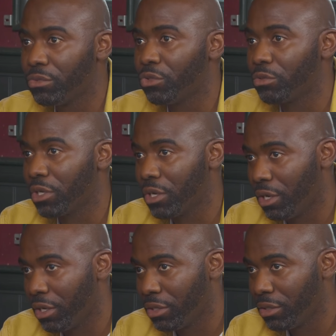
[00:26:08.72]
took the
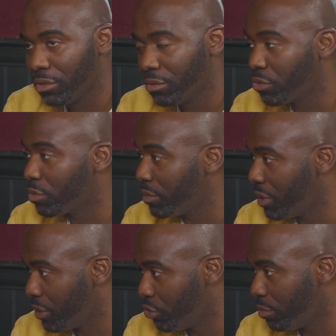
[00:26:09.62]
car, took me
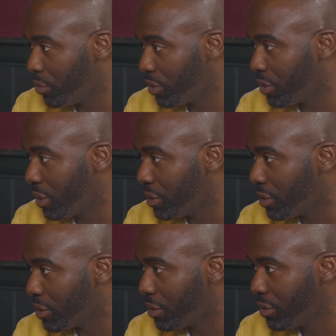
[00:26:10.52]
and dropped me to the
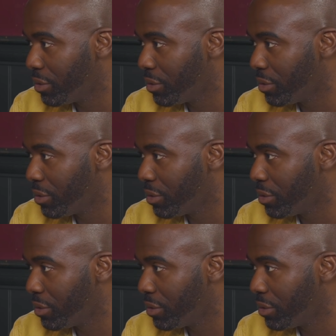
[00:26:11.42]
station.